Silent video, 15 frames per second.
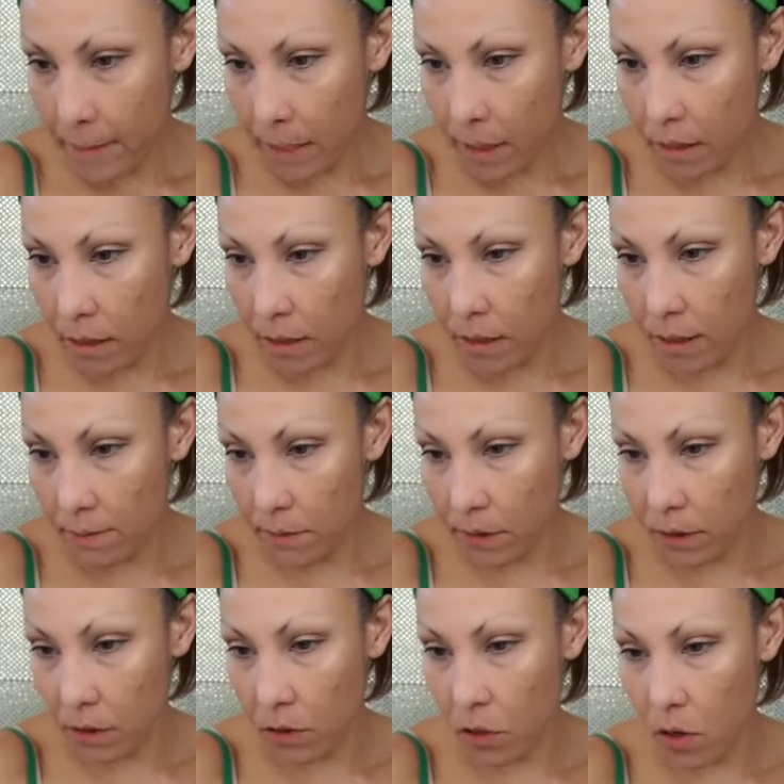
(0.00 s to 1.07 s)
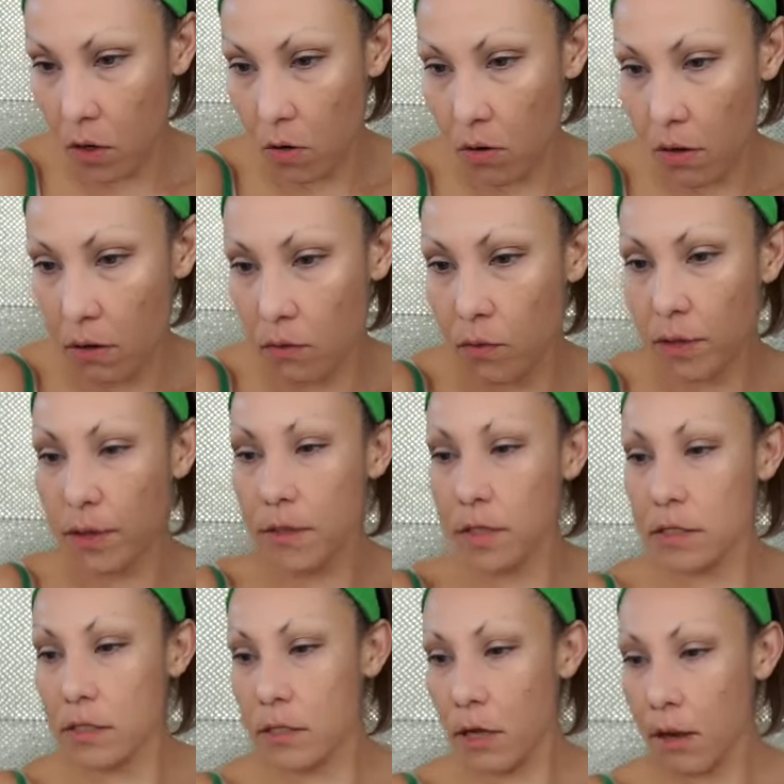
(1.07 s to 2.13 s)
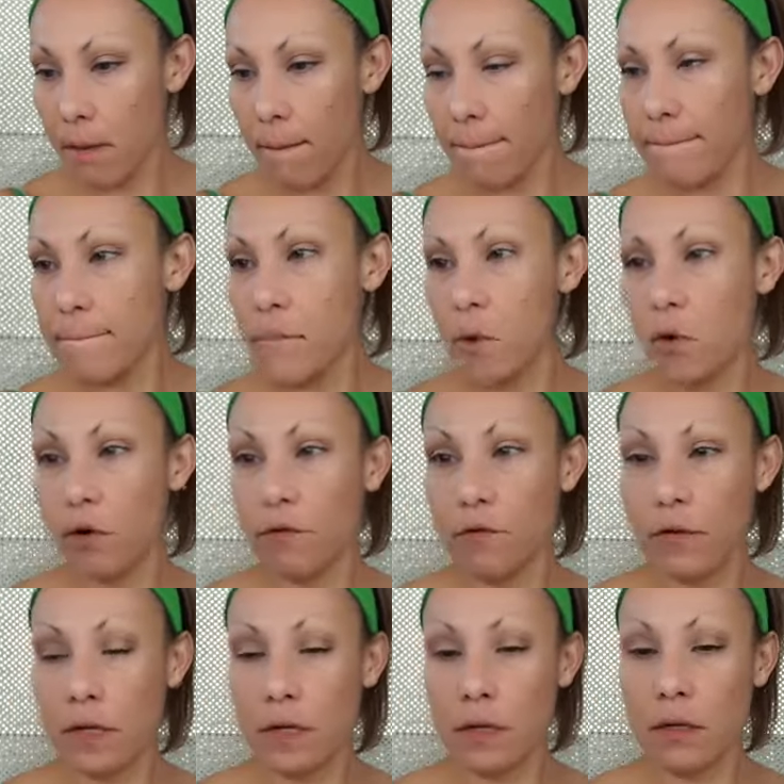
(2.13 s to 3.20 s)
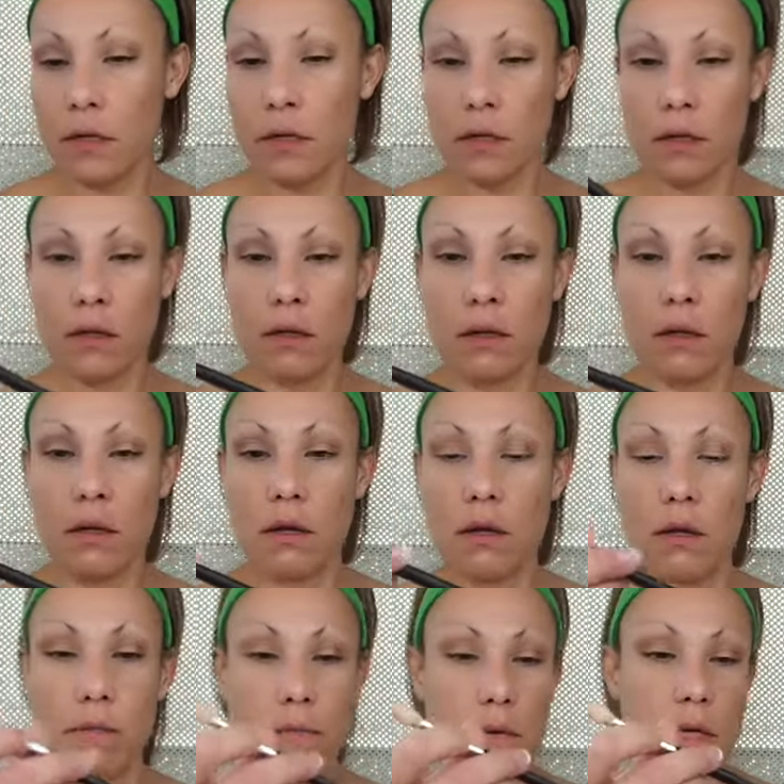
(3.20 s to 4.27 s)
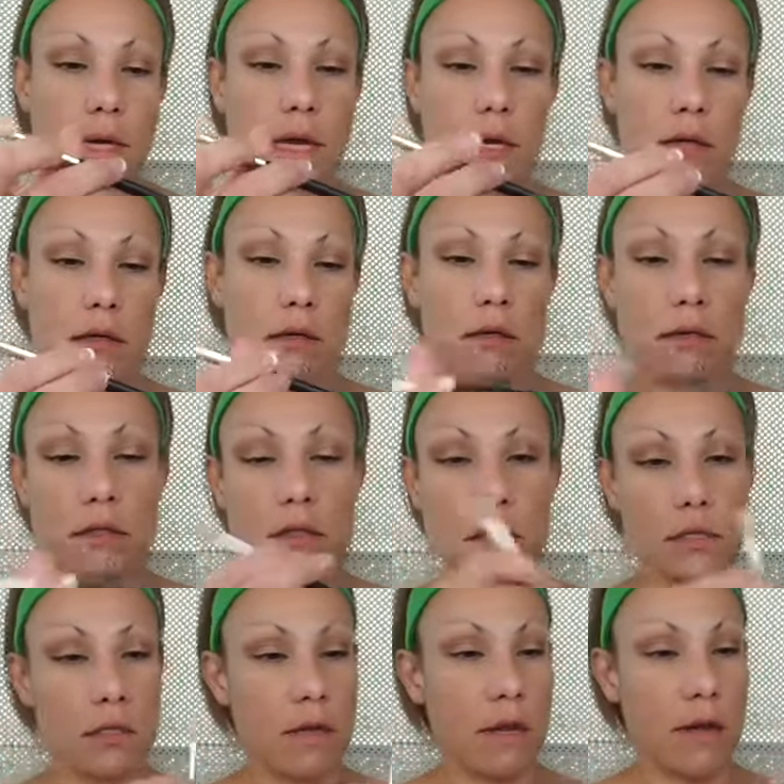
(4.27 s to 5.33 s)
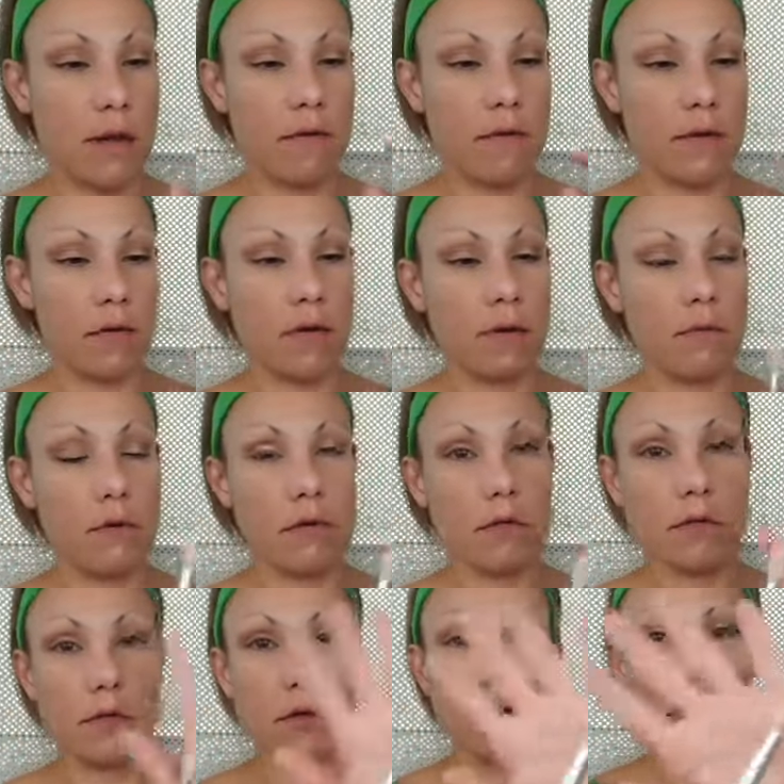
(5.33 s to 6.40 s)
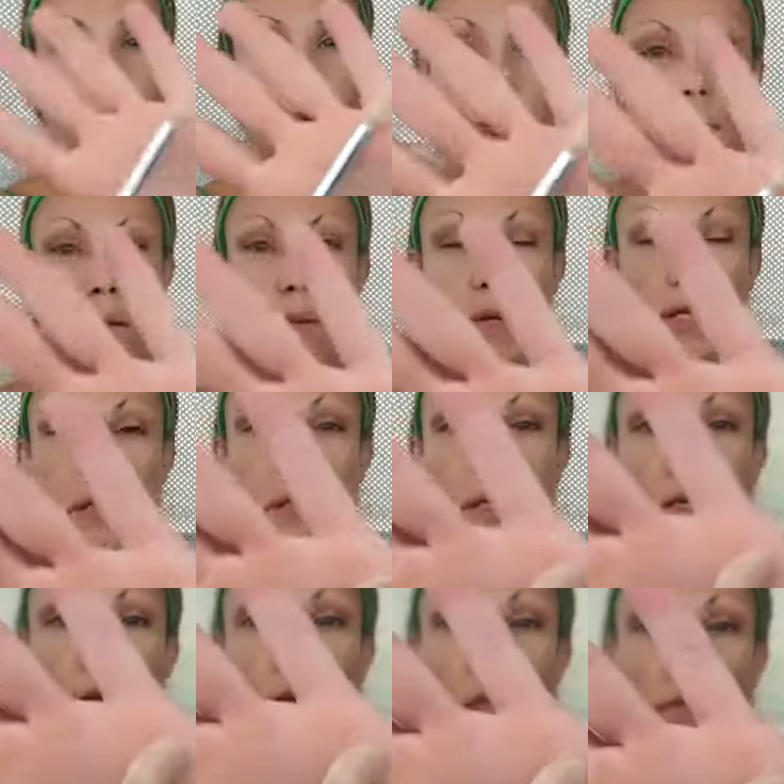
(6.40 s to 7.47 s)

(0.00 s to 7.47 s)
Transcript: And I'm gonna go with this Morphe. Again, this doesn't have any numbers, so, but it's another